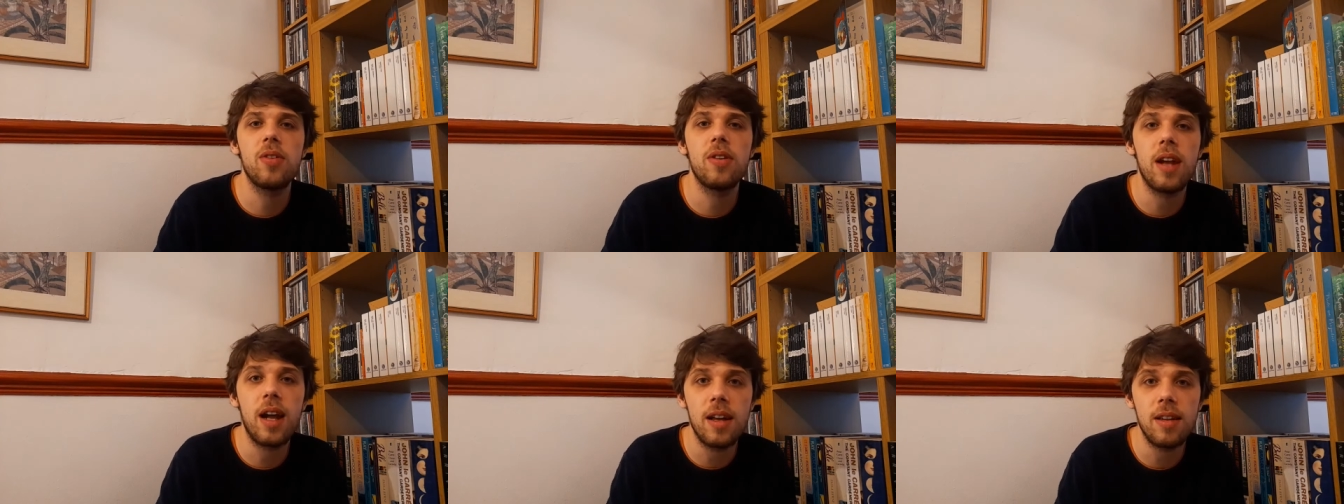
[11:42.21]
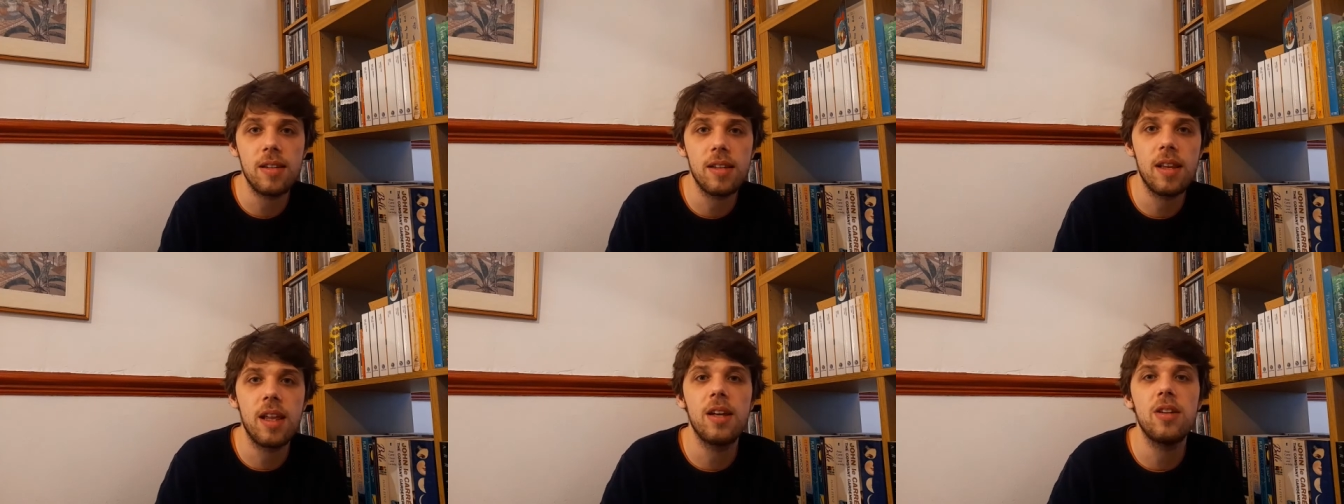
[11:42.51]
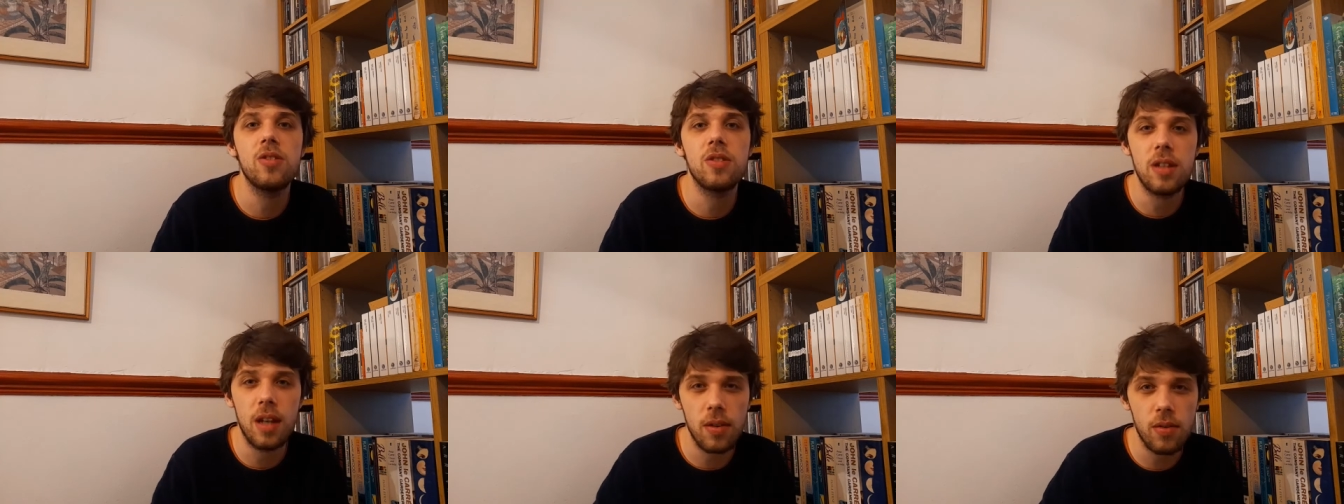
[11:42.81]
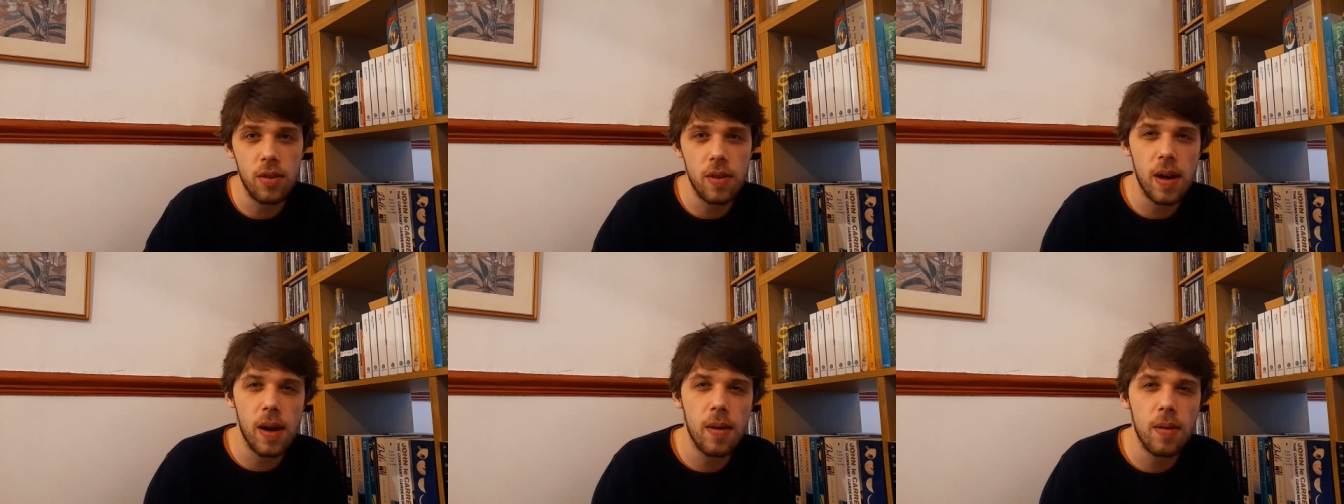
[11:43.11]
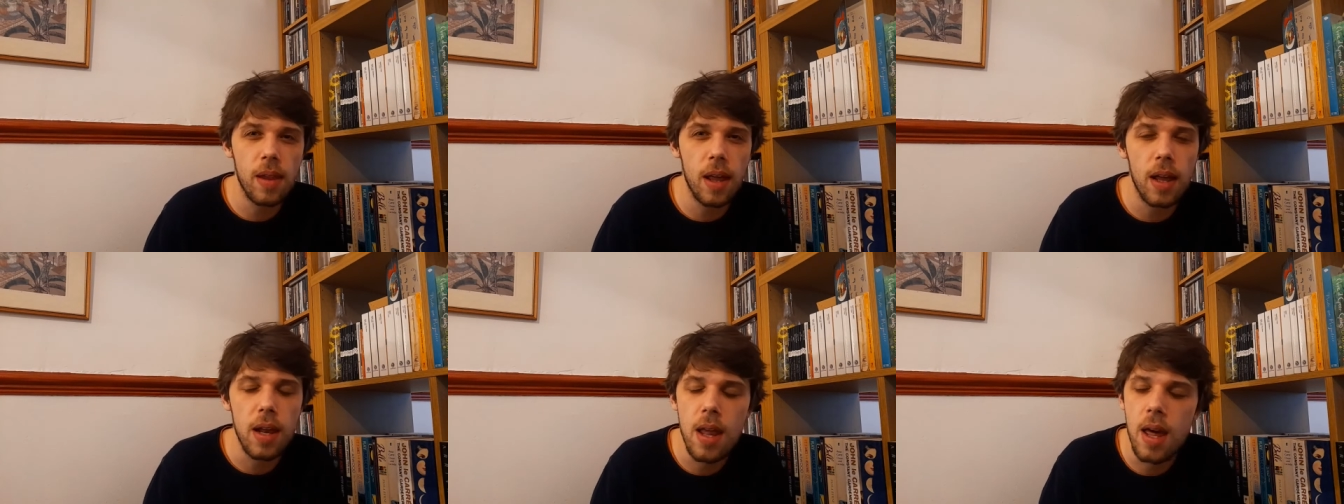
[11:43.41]
in isolation every now
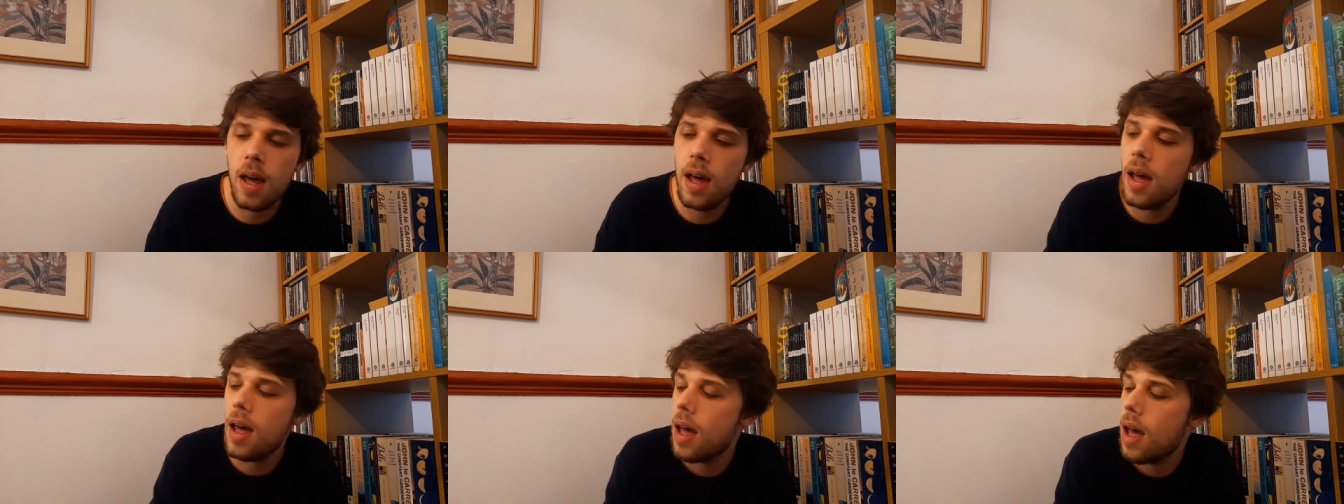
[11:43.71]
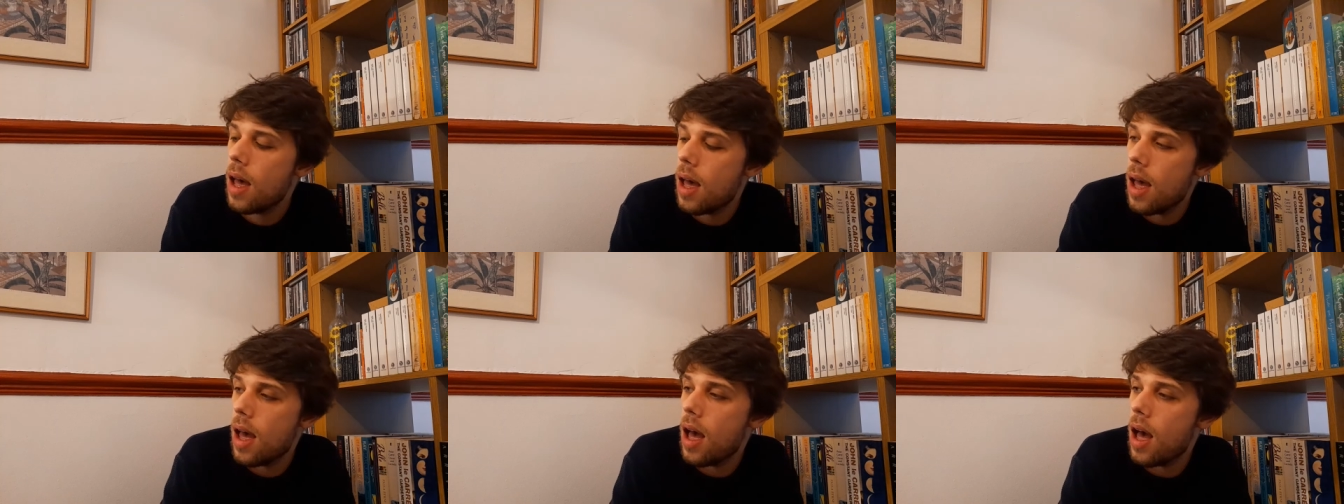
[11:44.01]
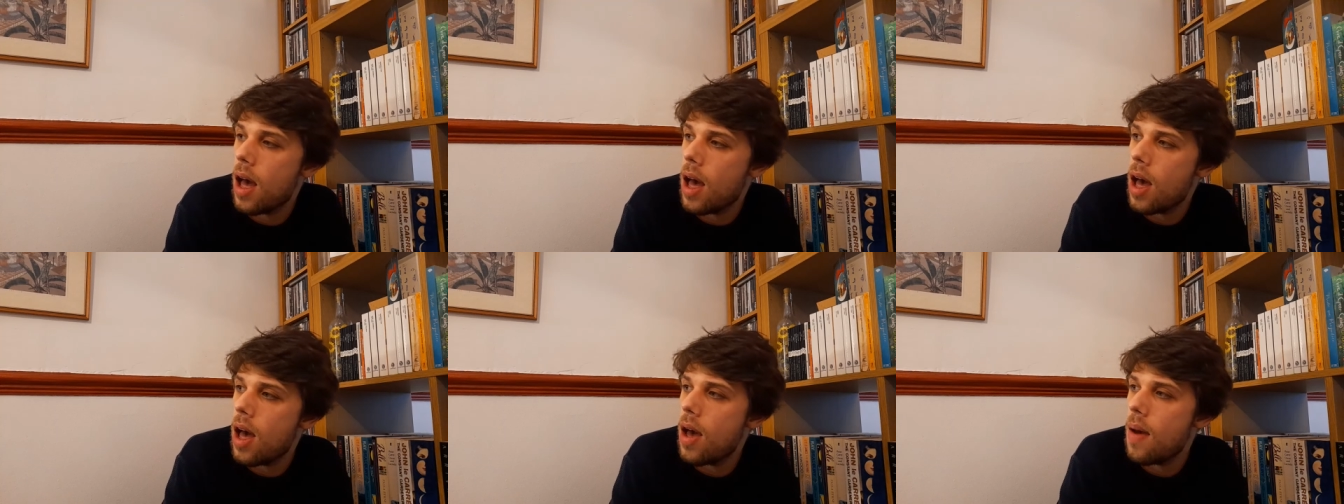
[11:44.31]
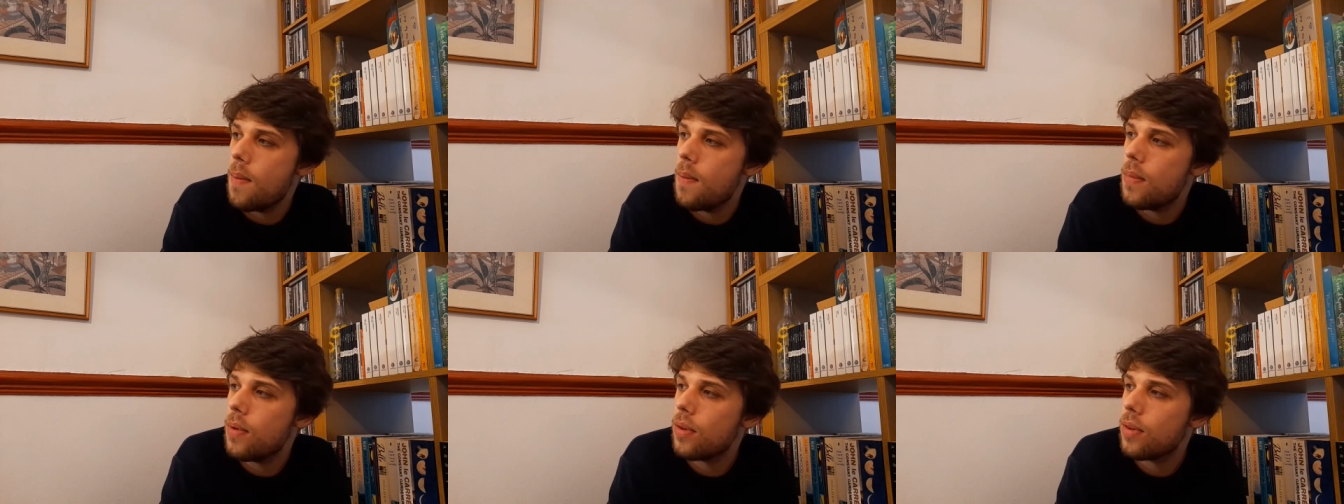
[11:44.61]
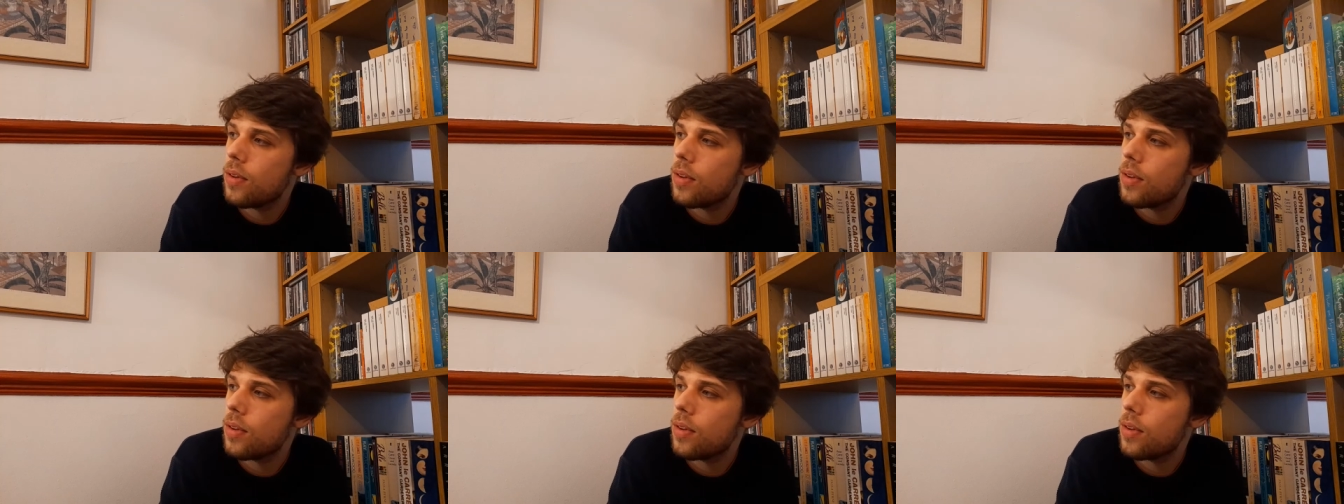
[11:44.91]
and then.